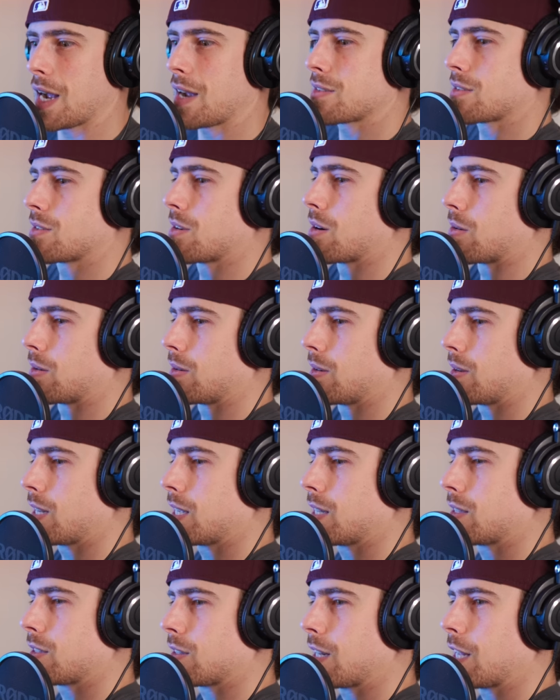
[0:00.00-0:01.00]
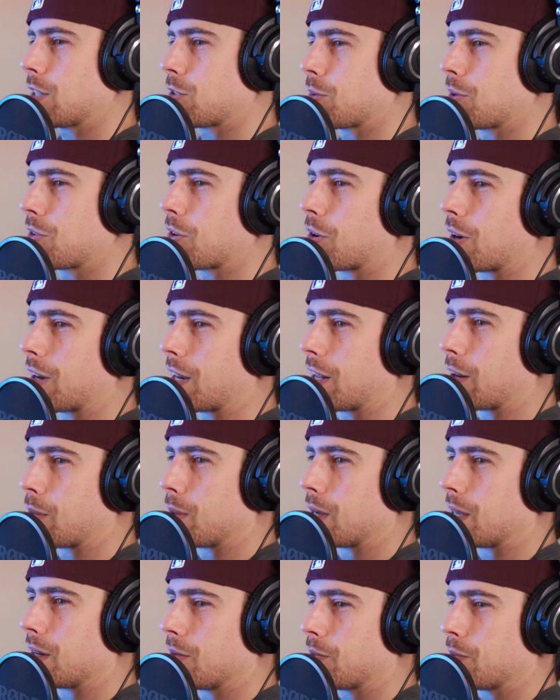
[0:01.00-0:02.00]
I don't know. Let's let's return a little
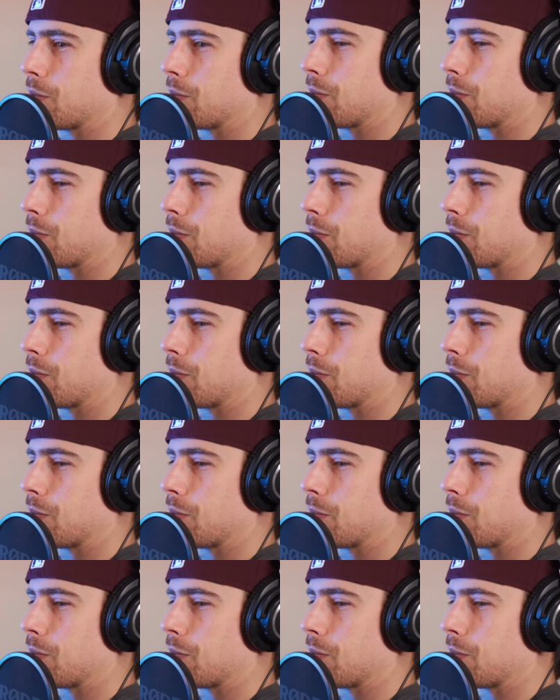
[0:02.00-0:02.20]
bit.